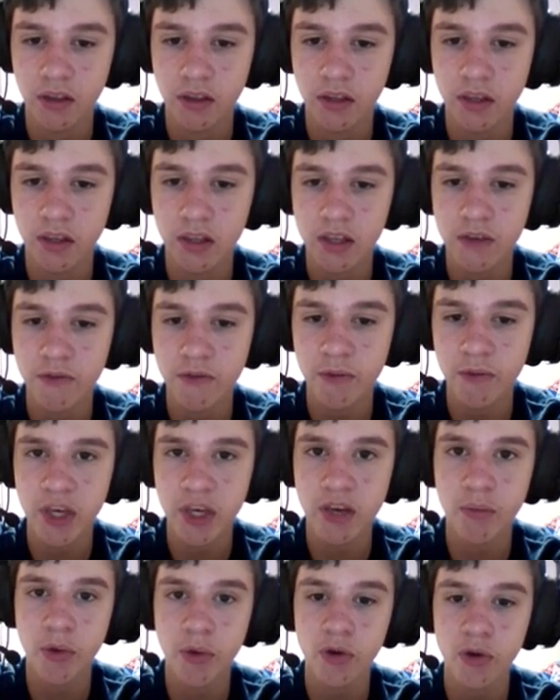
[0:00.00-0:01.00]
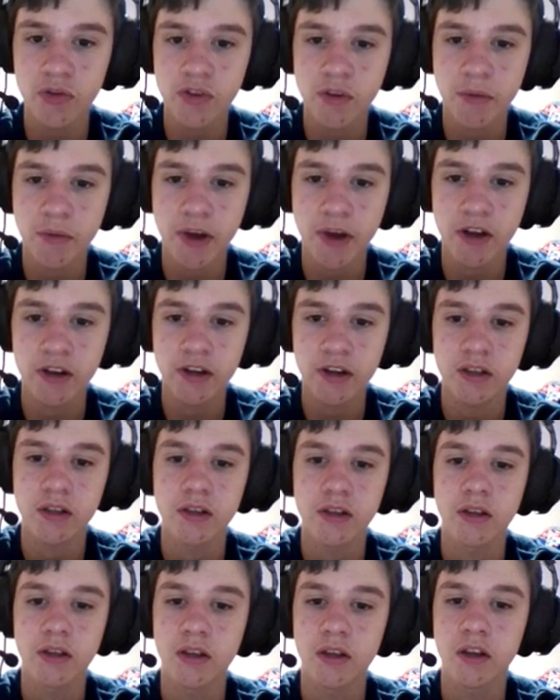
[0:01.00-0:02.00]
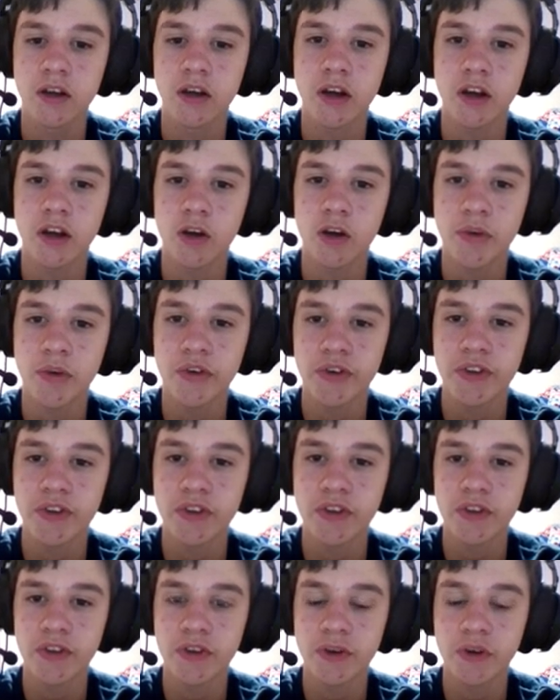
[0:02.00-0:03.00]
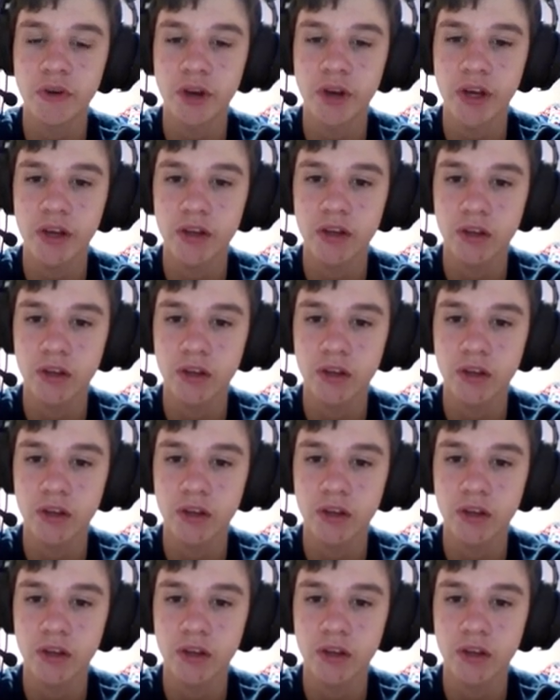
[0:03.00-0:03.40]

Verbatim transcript: He didn't even make a post about it. I hope everything's alright.